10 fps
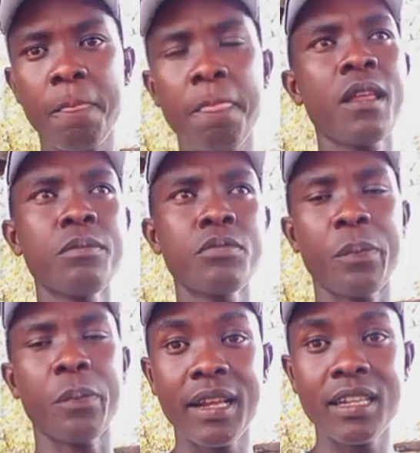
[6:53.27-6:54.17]
prepare
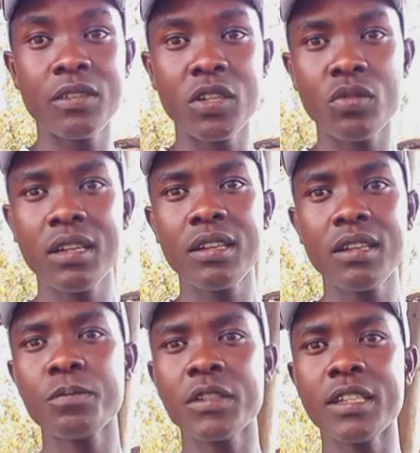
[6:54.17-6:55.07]
it very well,
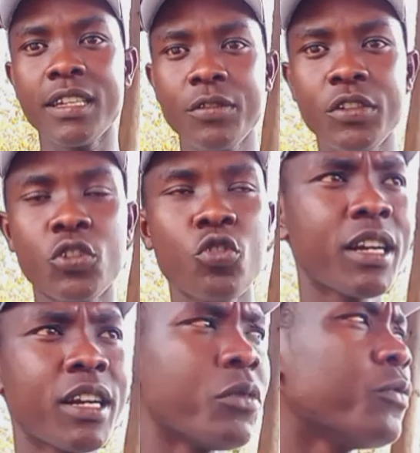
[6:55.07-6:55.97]
give it to your
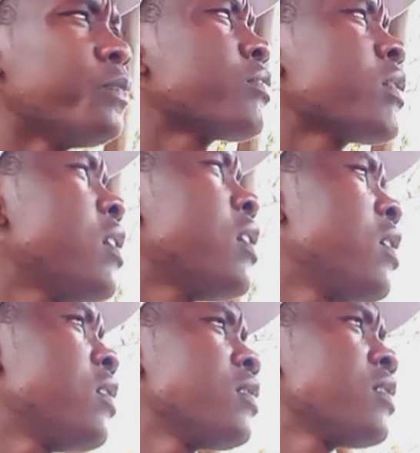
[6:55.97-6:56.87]
animal.
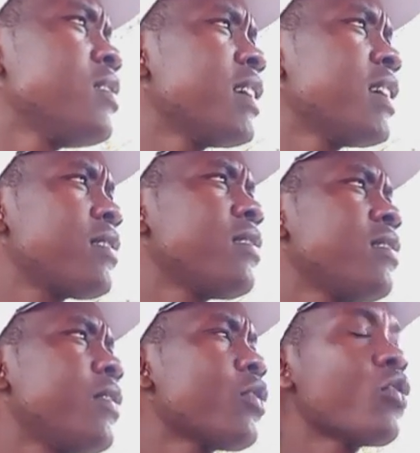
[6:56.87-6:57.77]
That
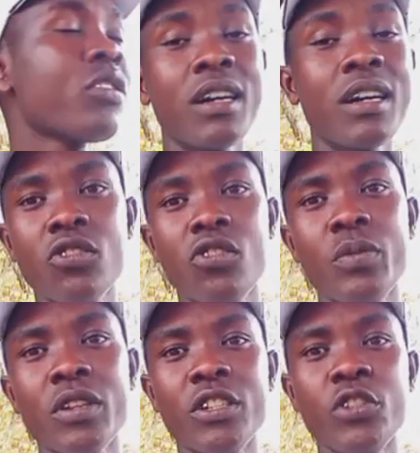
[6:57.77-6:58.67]
by doing that, you'll be
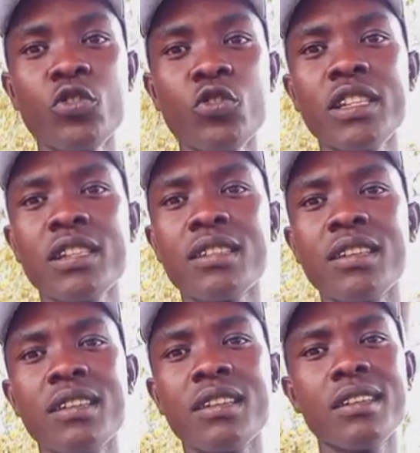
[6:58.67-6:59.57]
reducing
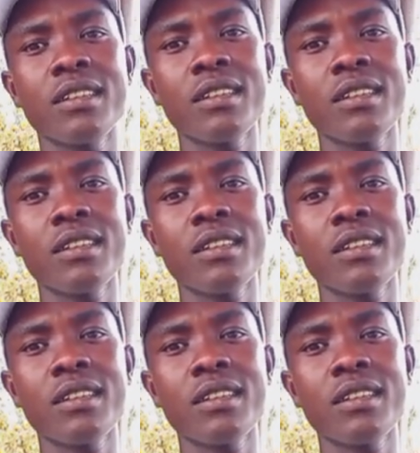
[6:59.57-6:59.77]
the